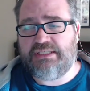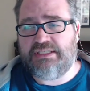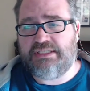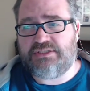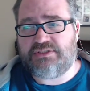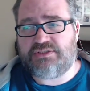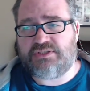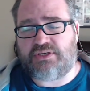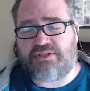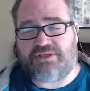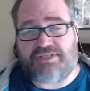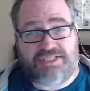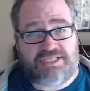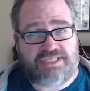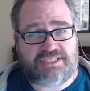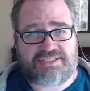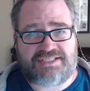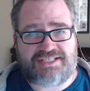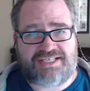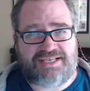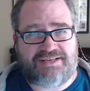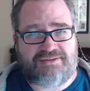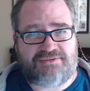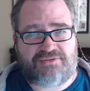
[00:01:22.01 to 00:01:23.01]
So, yes,
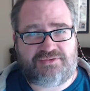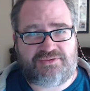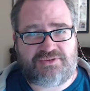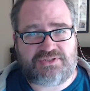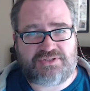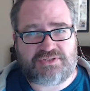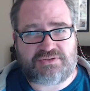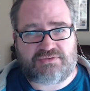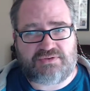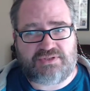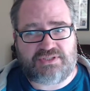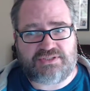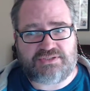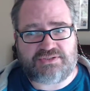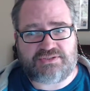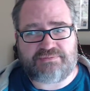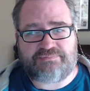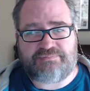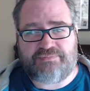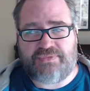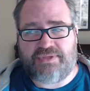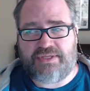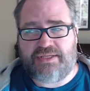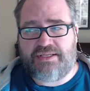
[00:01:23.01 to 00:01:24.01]
I have three screens.
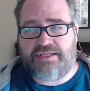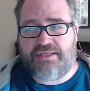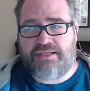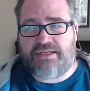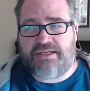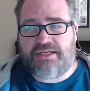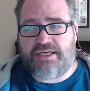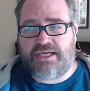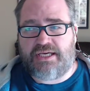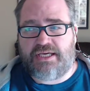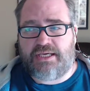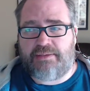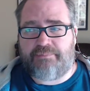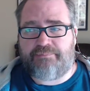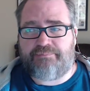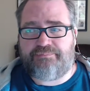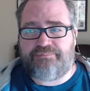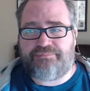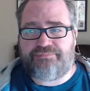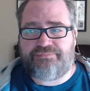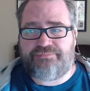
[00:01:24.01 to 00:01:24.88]
So